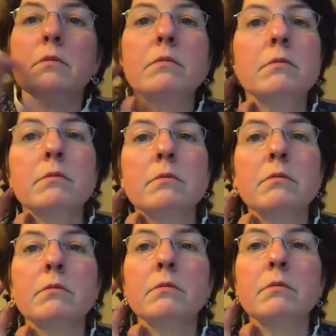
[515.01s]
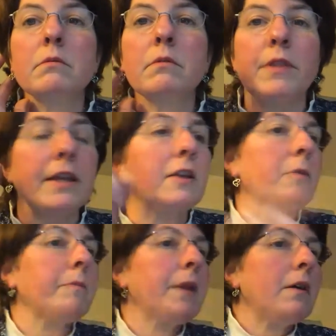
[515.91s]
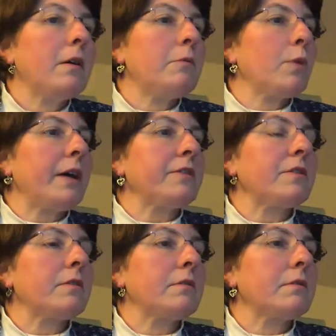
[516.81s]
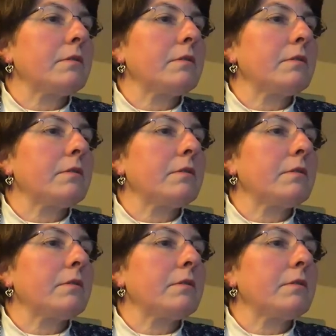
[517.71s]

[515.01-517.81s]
Yes. Thank you. Russ?